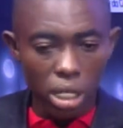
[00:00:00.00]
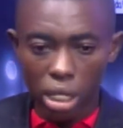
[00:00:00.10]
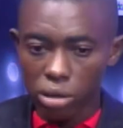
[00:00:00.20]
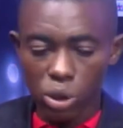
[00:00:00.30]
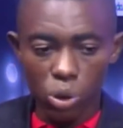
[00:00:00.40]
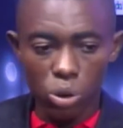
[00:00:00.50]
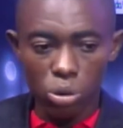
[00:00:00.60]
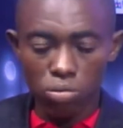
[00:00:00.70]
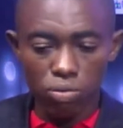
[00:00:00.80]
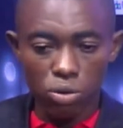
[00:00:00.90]
And so,
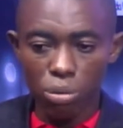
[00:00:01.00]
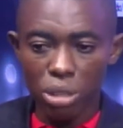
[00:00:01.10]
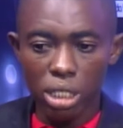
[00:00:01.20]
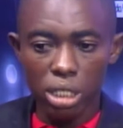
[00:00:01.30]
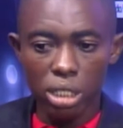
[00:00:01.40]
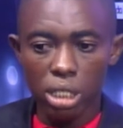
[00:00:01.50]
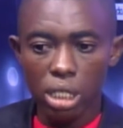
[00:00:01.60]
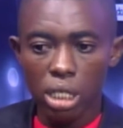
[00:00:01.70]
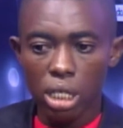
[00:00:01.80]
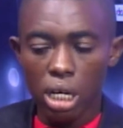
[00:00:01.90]
to me,
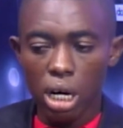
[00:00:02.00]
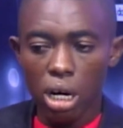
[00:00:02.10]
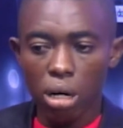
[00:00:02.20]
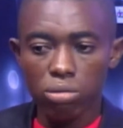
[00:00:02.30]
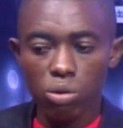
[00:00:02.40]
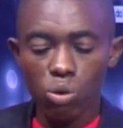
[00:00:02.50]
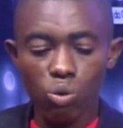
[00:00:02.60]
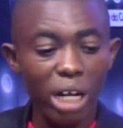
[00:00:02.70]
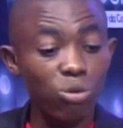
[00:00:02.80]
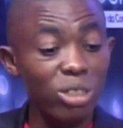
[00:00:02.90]

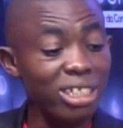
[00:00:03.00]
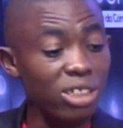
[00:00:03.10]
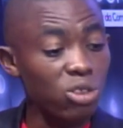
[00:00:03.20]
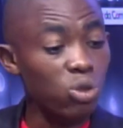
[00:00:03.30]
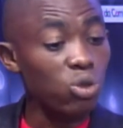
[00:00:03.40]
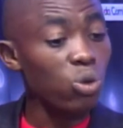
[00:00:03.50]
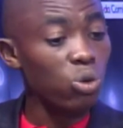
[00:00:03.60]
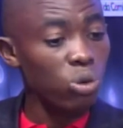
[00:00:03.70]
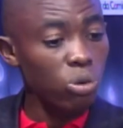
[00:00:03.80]
what we need to do,